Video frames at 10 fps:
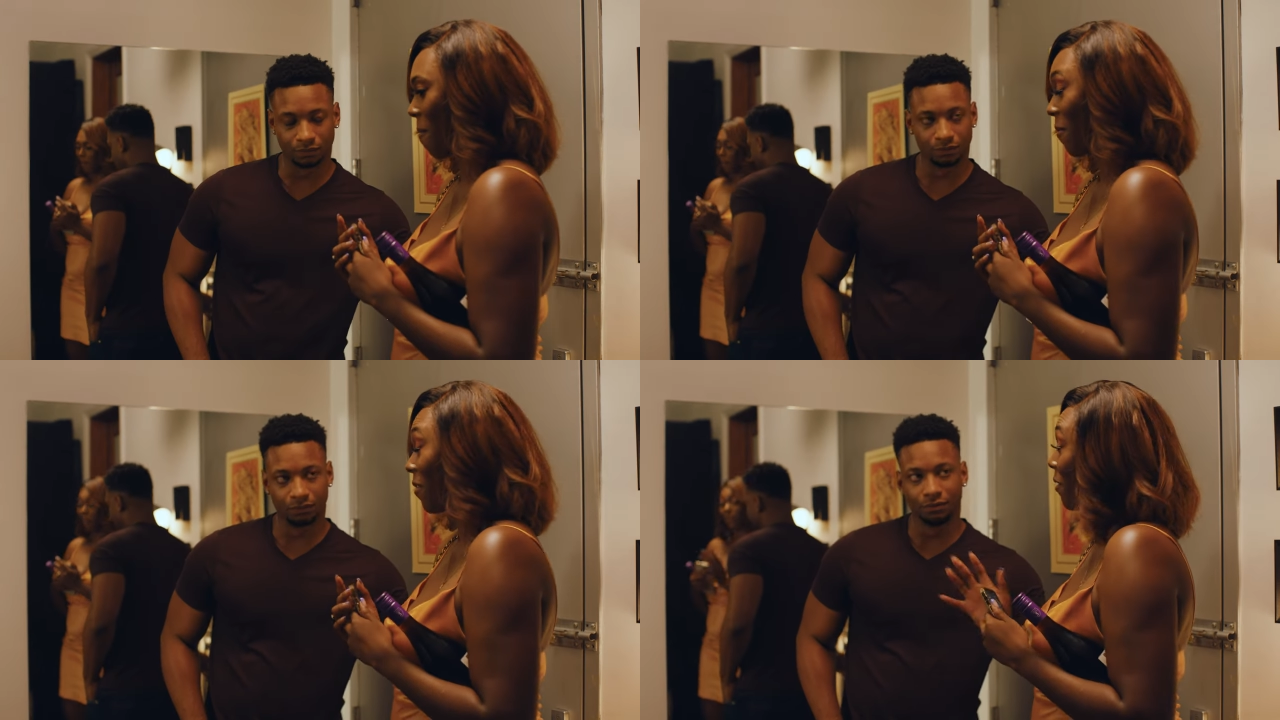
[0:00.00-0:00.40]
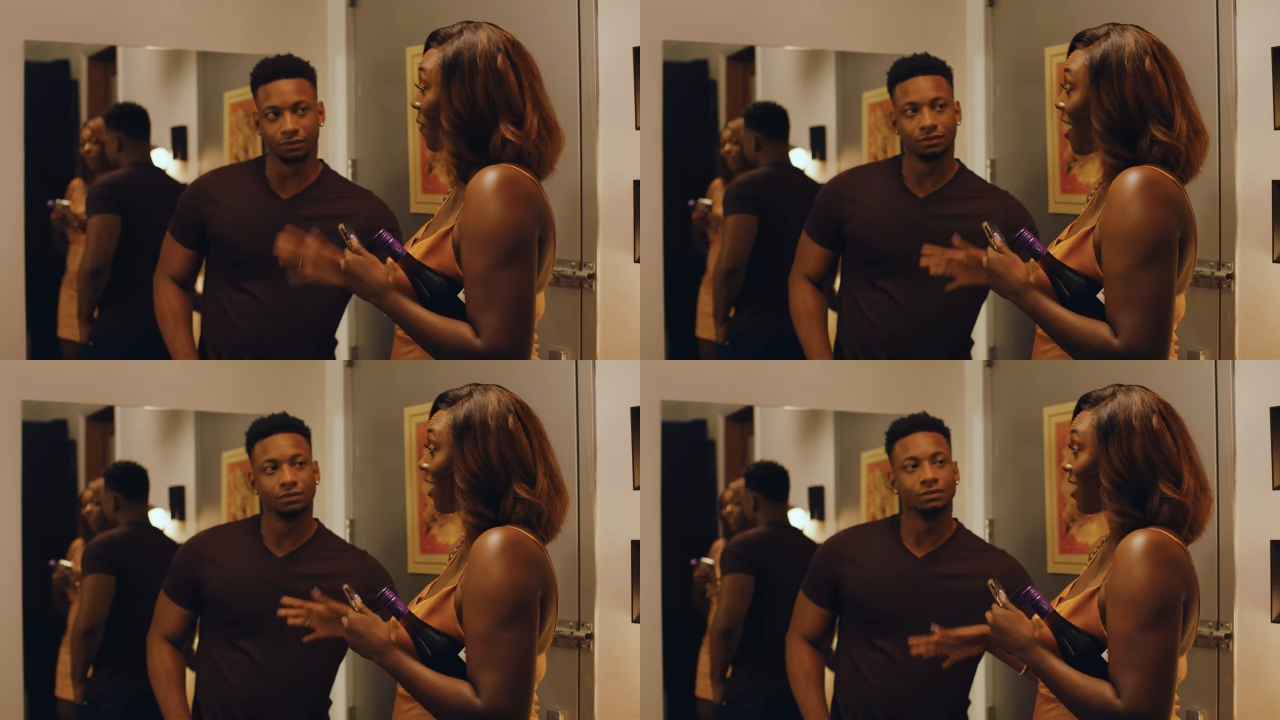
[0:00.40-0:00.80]
Speaker 1: gonna
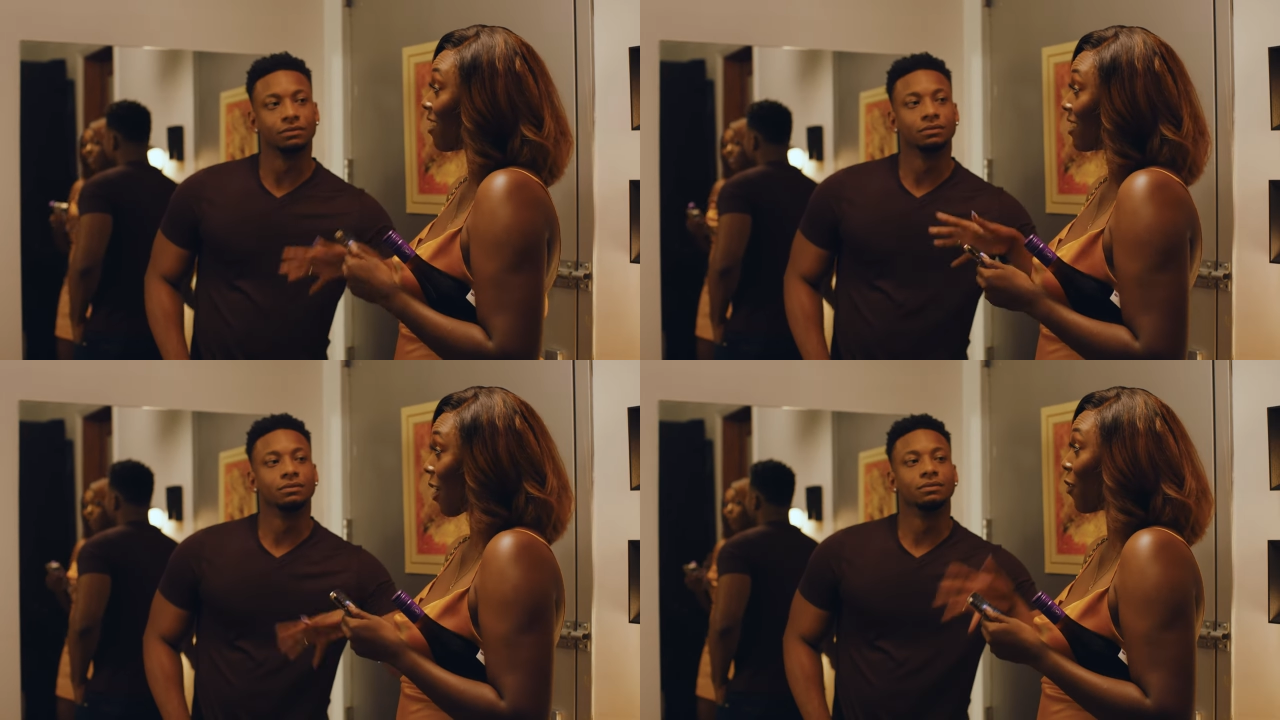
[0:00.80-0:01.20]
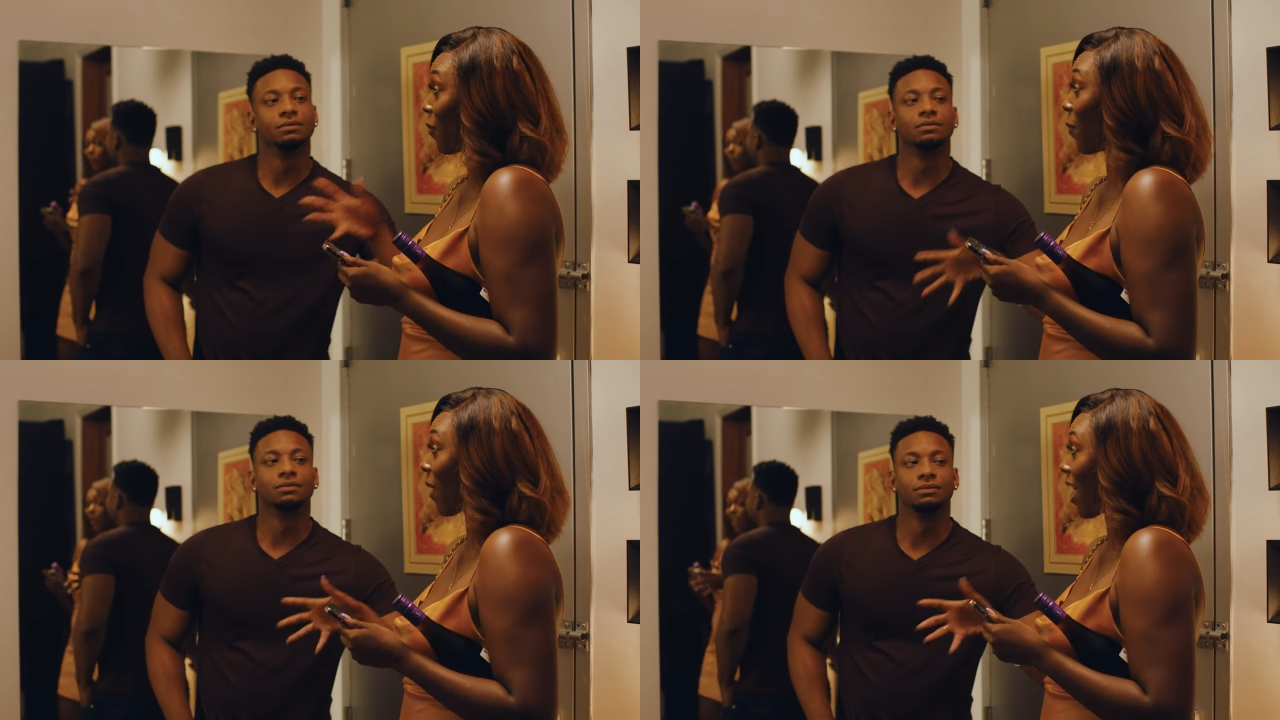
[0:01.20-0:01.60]
go ahead and get this
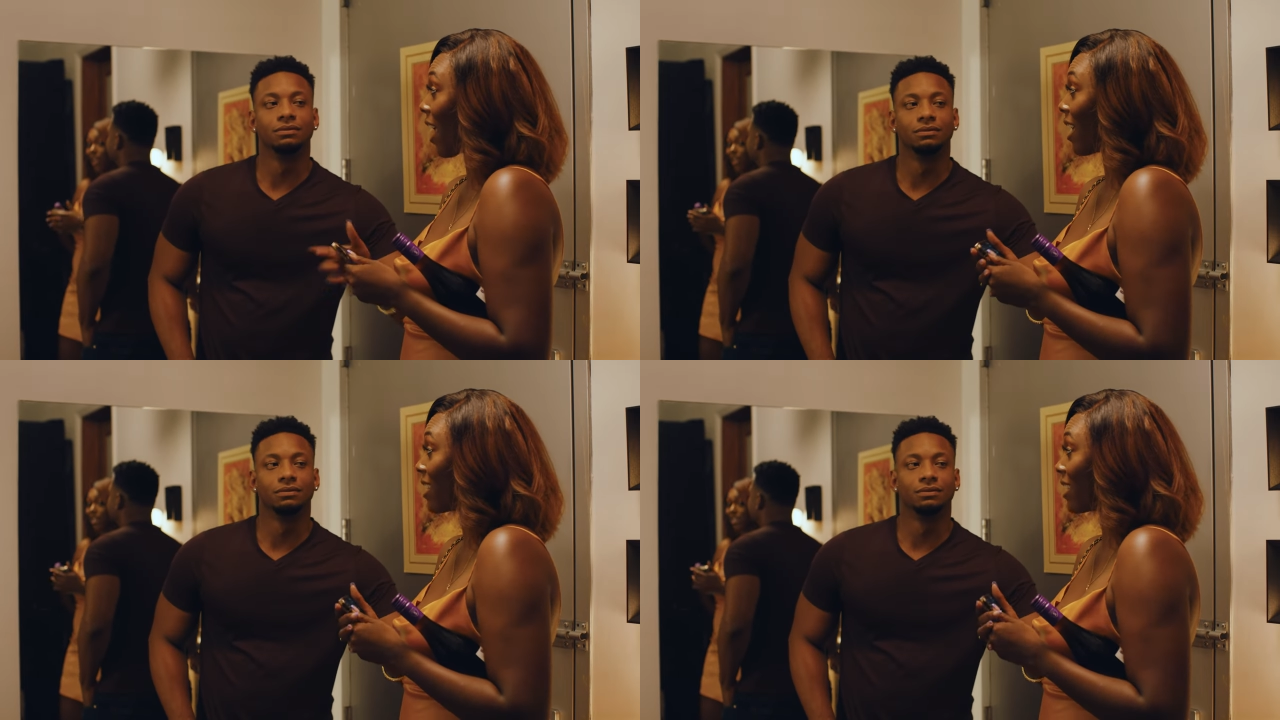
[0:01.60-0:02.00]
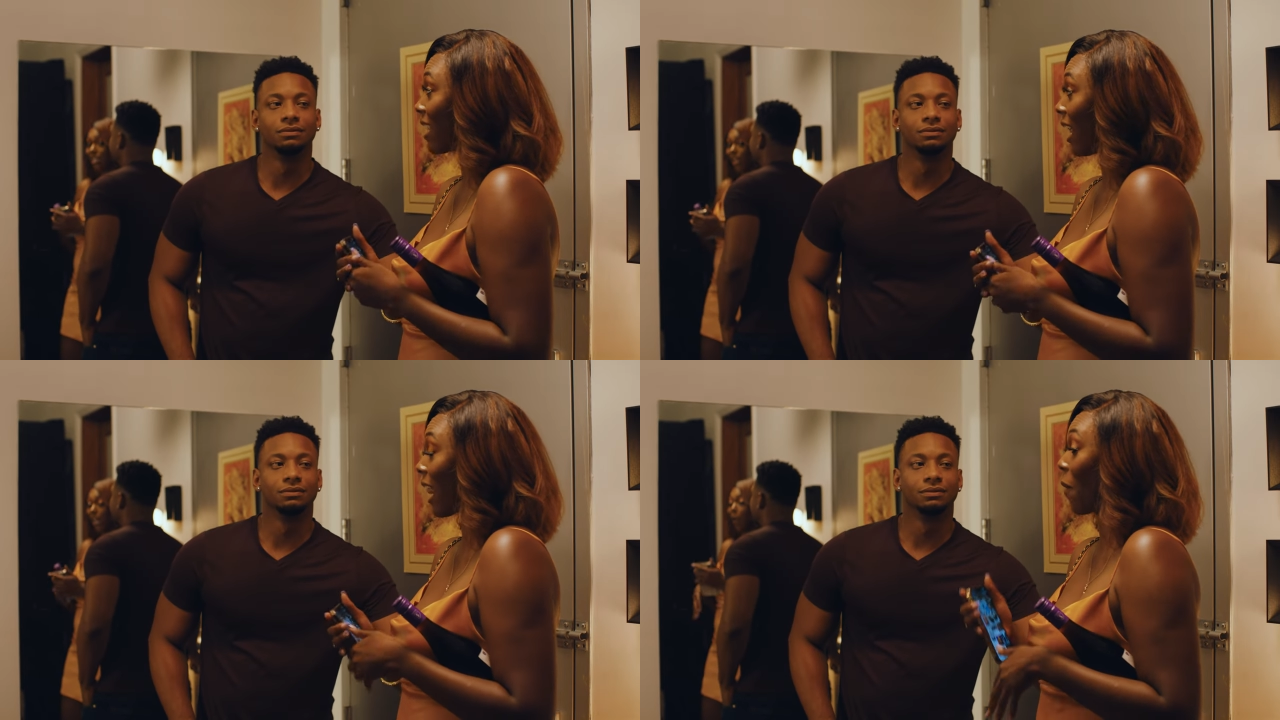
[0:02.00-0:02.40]
out the way and
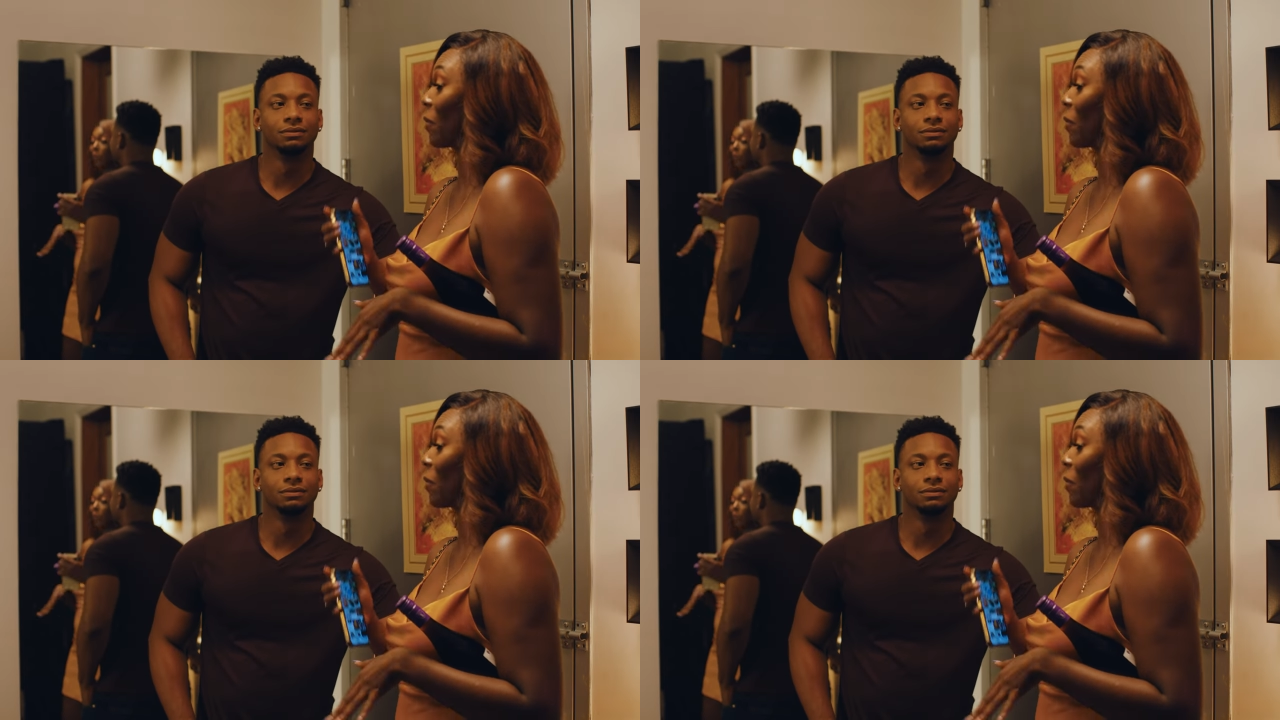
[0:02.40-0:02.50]
say that